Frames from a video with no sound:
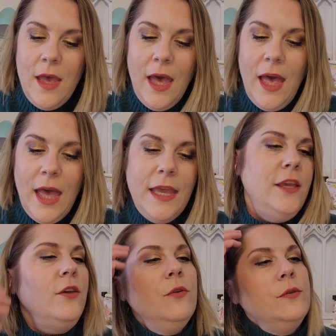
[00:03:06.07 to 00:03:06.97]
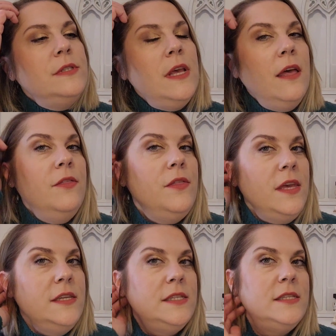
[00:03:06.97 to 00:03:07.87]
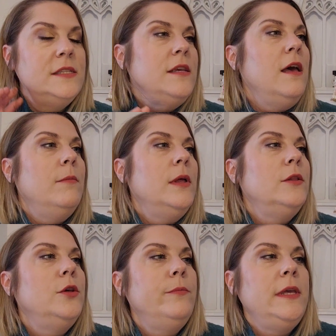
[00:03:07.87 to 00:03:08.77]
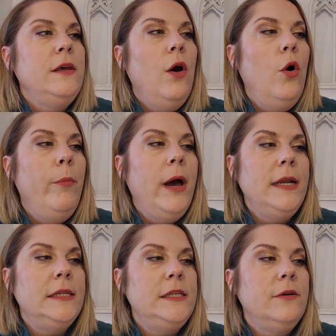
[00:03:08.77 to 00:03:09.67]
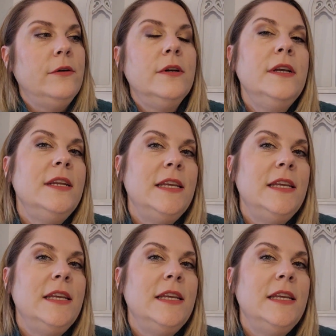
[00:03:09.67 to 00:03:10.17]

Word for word: I use this Lumi Whole Body Deodorant